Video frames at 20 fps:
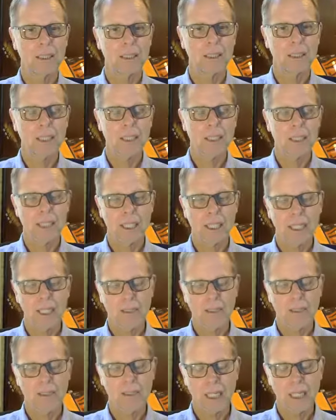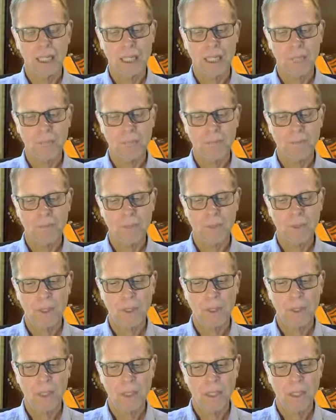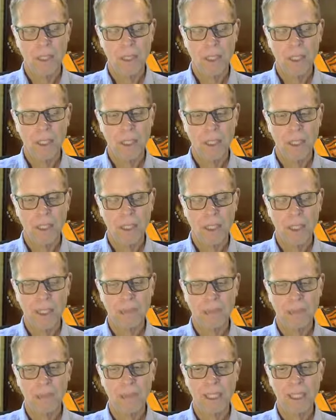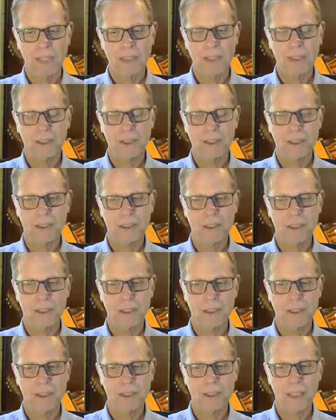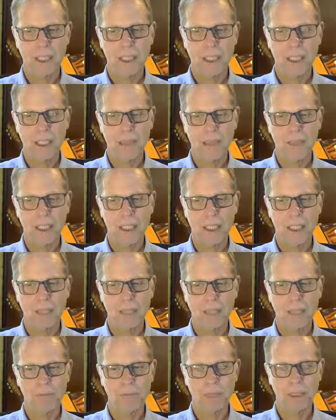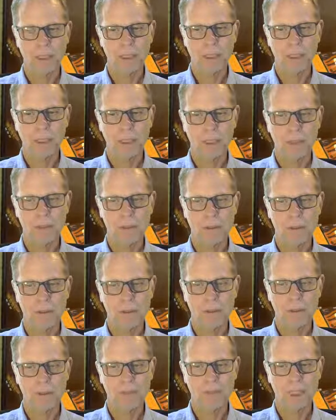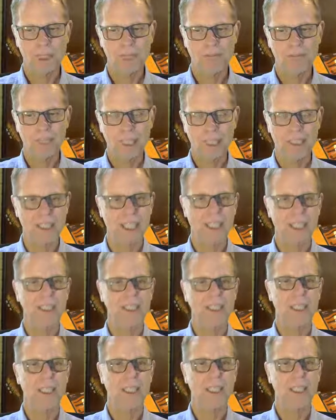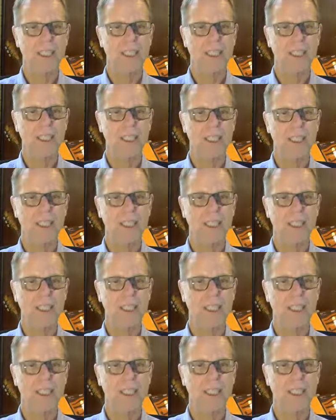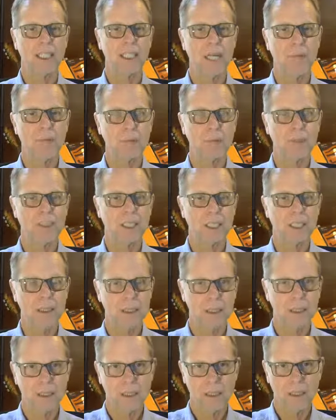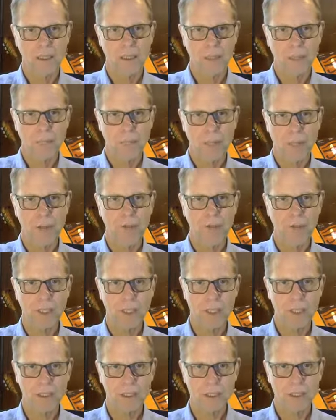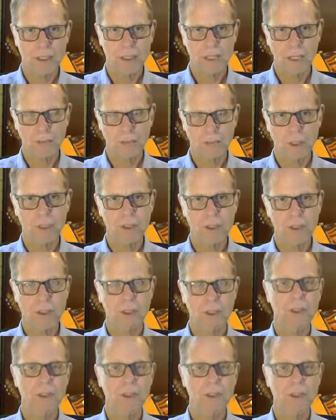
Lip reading: So a couple of practices that I think are really fantastic and represent both these approaches.